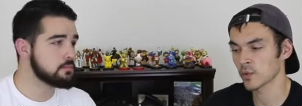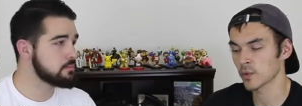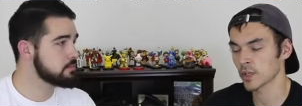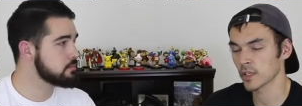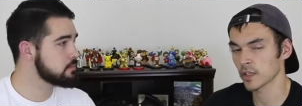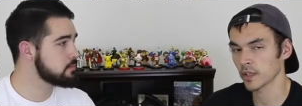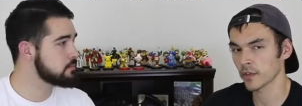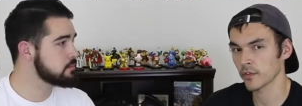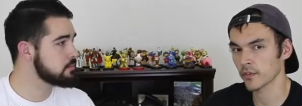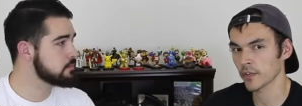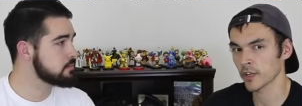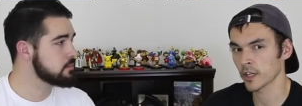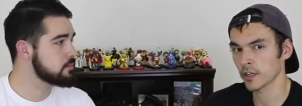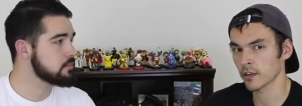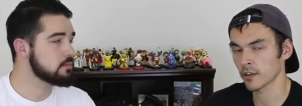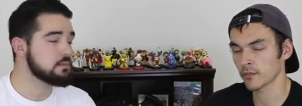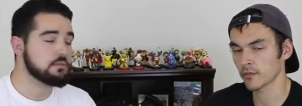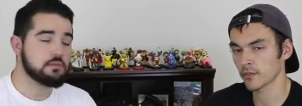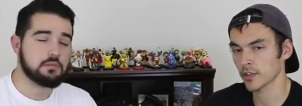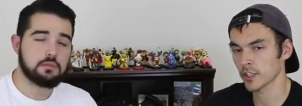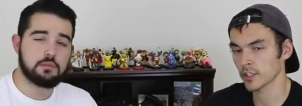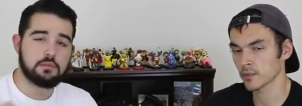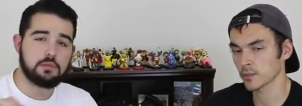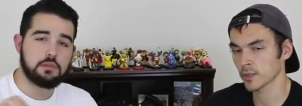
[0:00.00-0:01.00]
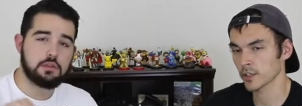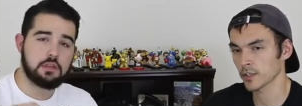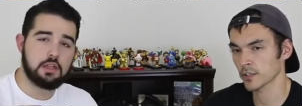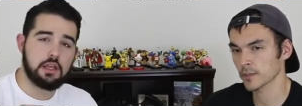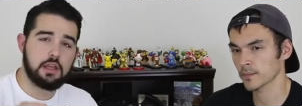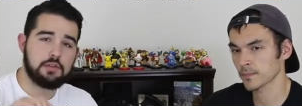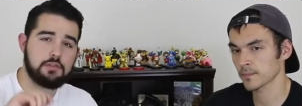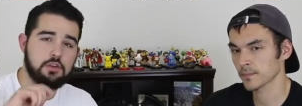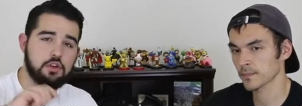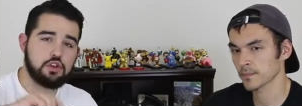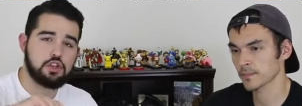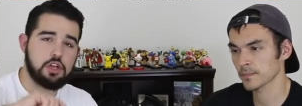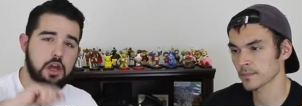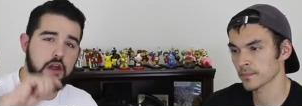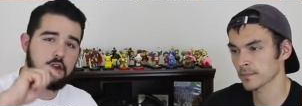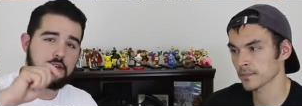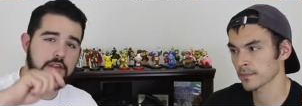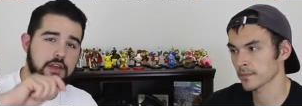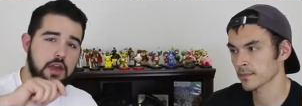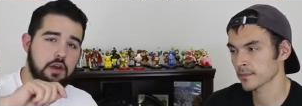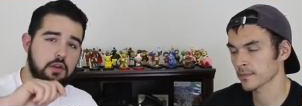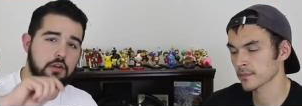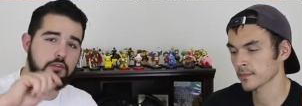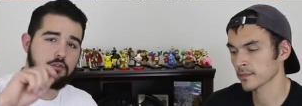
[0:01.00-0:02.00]
Speaker 1: The Weekly Flare on Facebook.
Speaker 2: If you shout
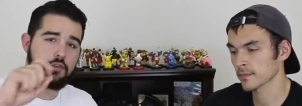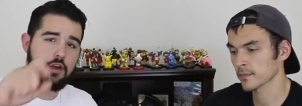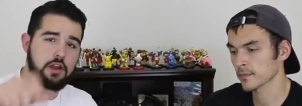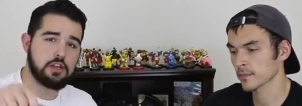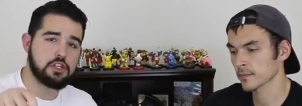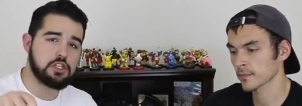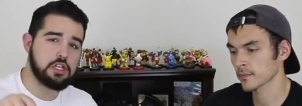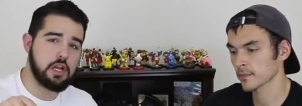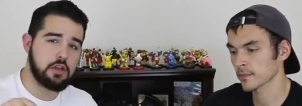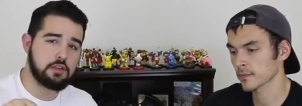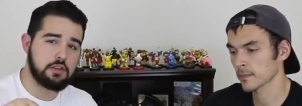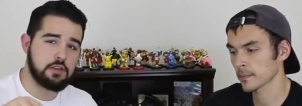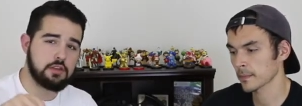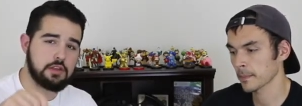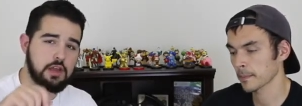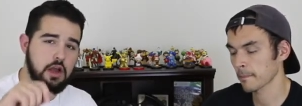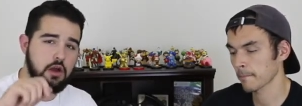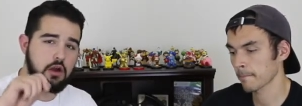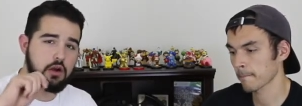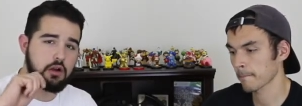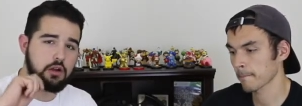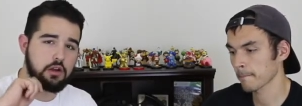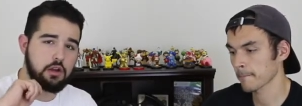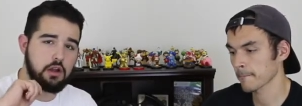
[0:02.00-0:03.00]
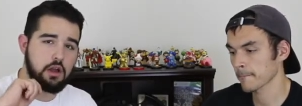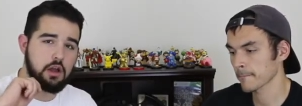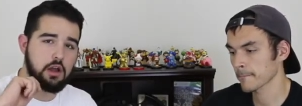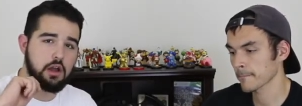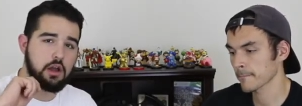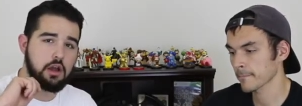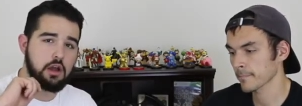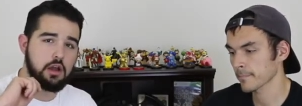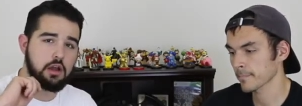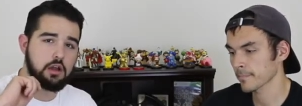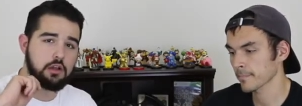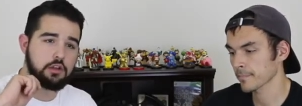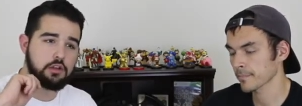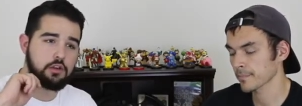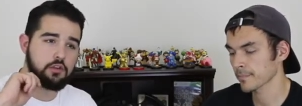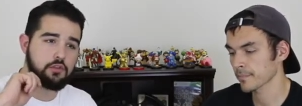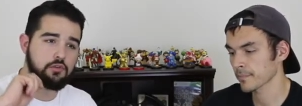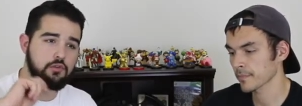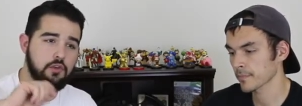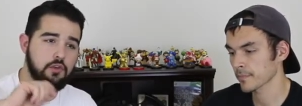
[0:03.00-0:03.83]
us out and a friend shouts us out, uh, your